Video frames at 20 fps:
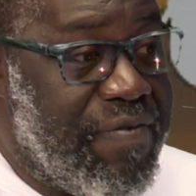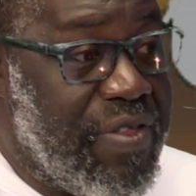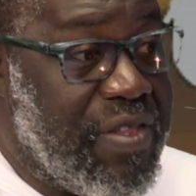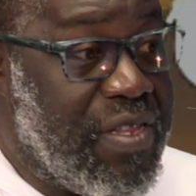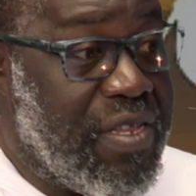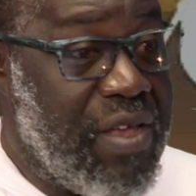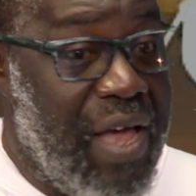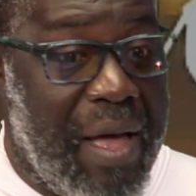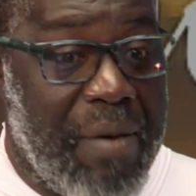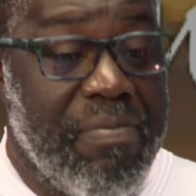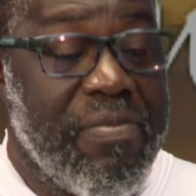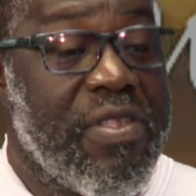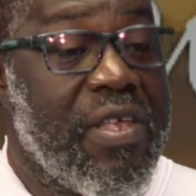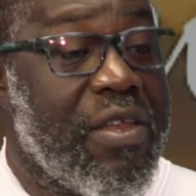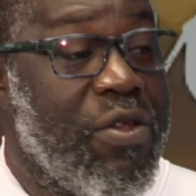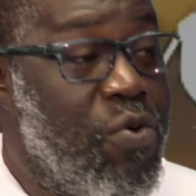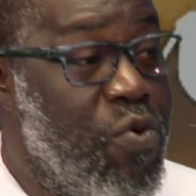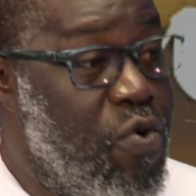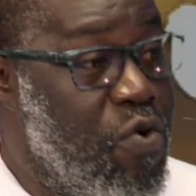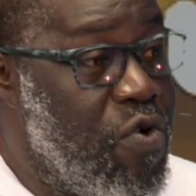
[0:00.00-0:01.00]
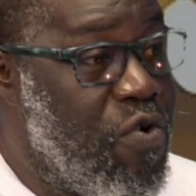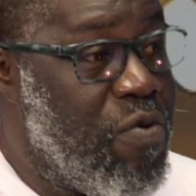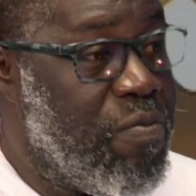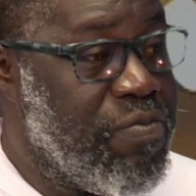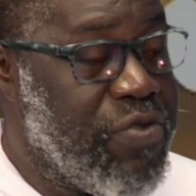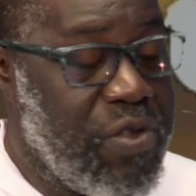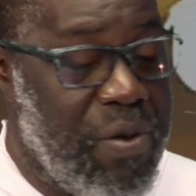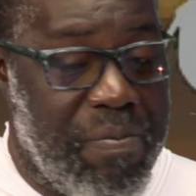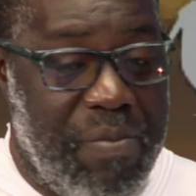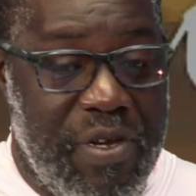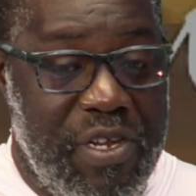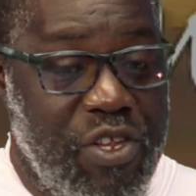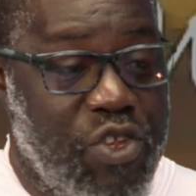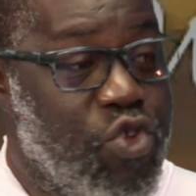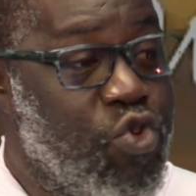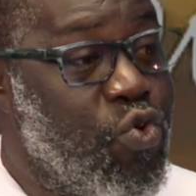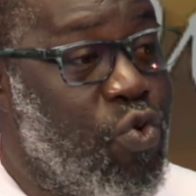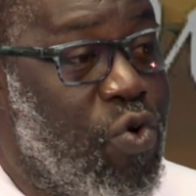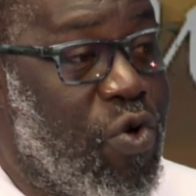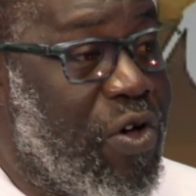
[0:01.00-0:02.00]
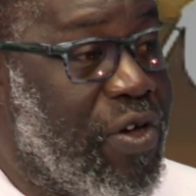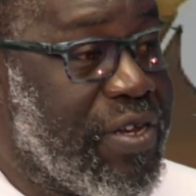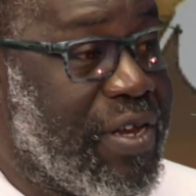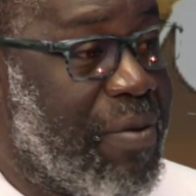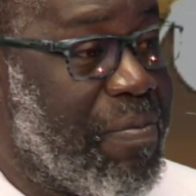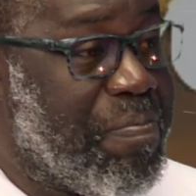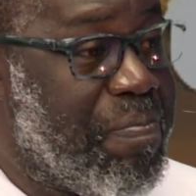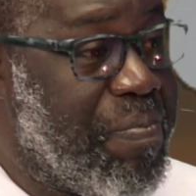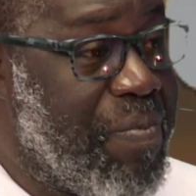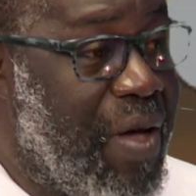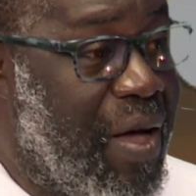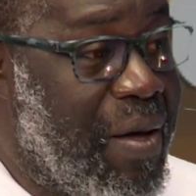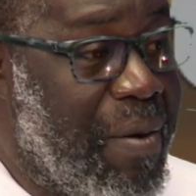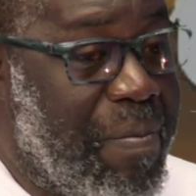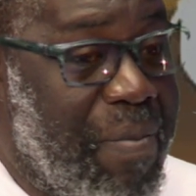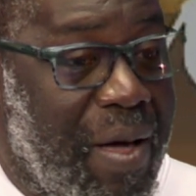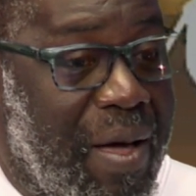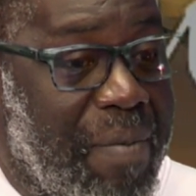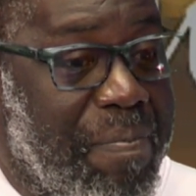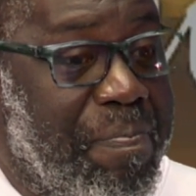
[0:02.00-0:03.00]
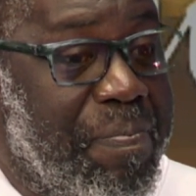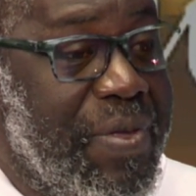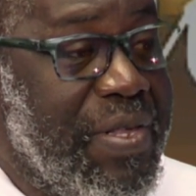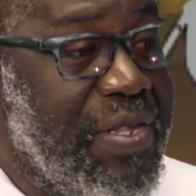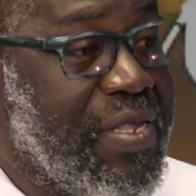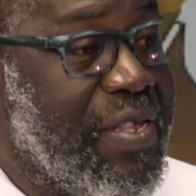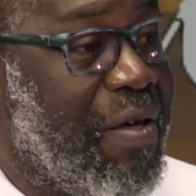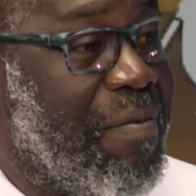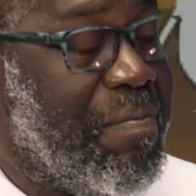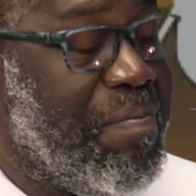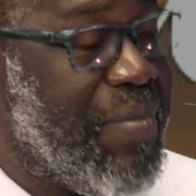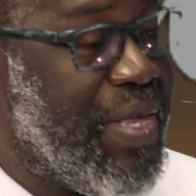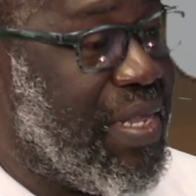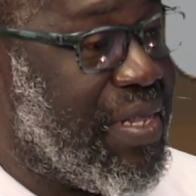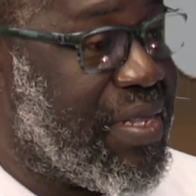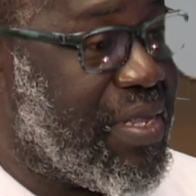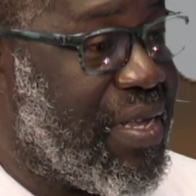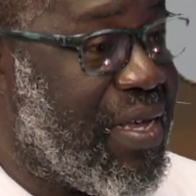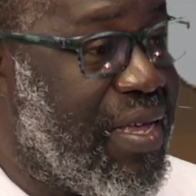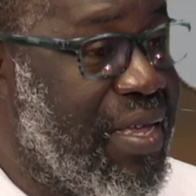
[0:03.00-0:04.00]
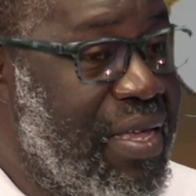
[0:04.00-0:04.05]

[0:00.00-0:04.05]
It happens at home. Somebody choke on a piece of meat.